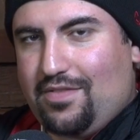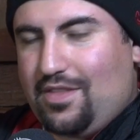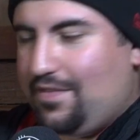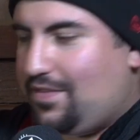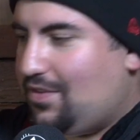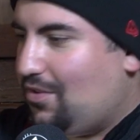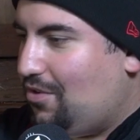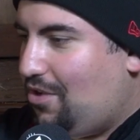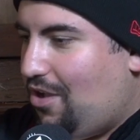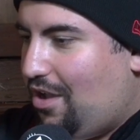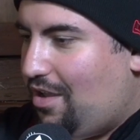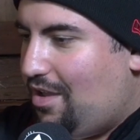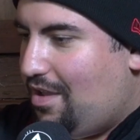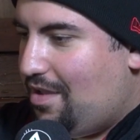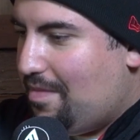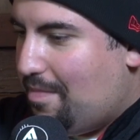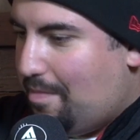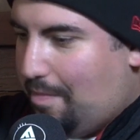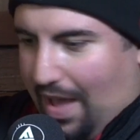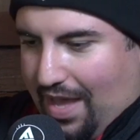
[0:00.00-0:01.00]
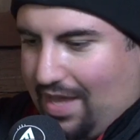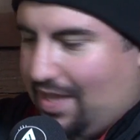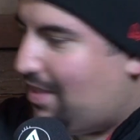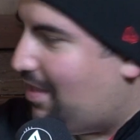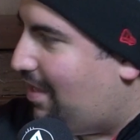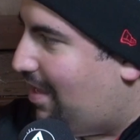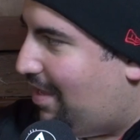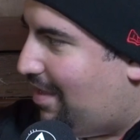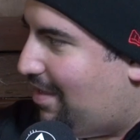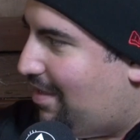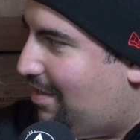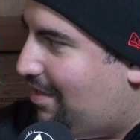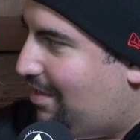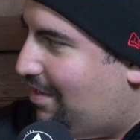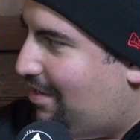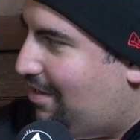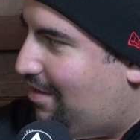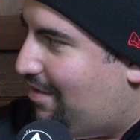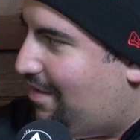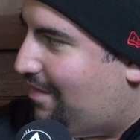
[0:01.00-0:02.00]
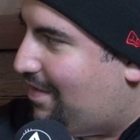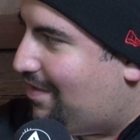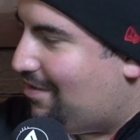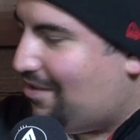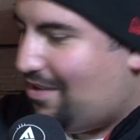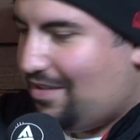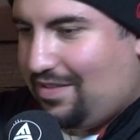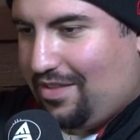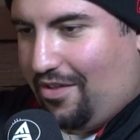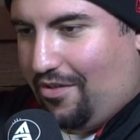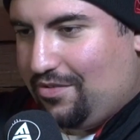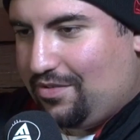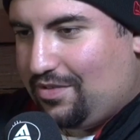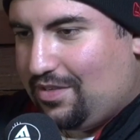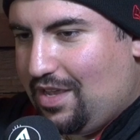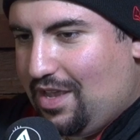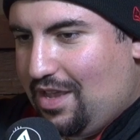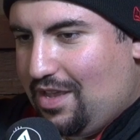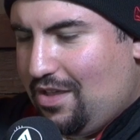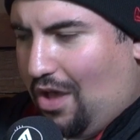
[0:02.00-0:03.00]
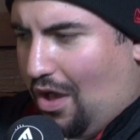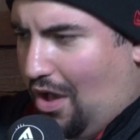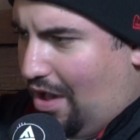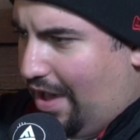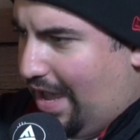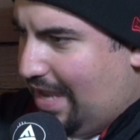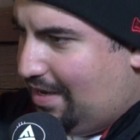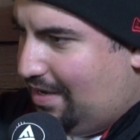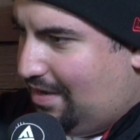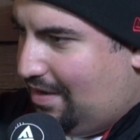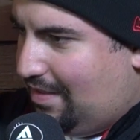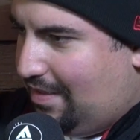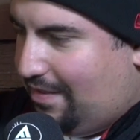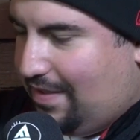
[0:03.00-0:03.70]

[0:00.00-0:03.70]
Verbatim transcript: They've still got Buckley. Yeah. You know, they've still got those Idun.